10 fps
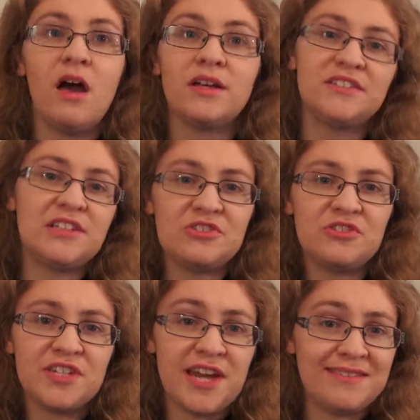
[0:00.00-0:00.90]
Sinister
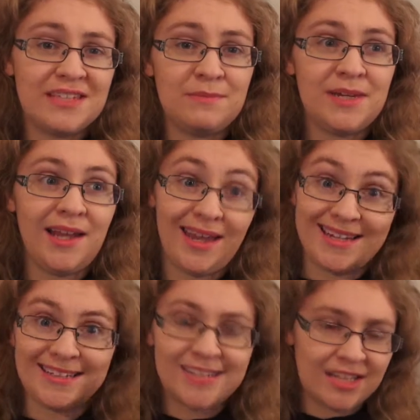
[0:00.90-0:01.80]
tends to be like an
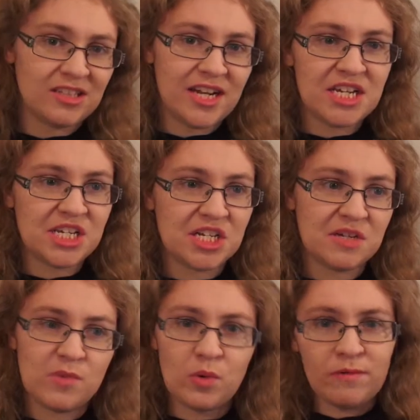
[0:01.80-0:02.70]

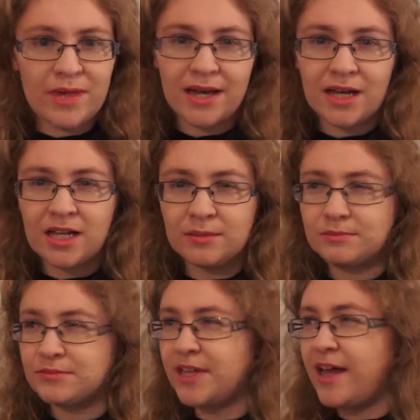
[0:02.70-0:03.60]
assassination, but with that
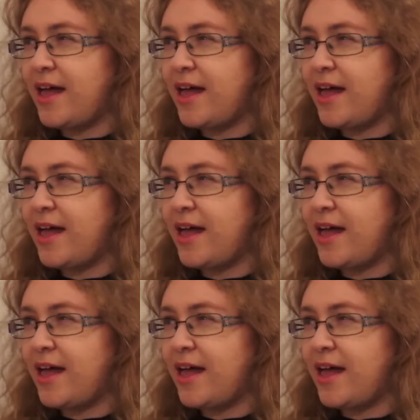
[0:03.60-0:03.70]
comes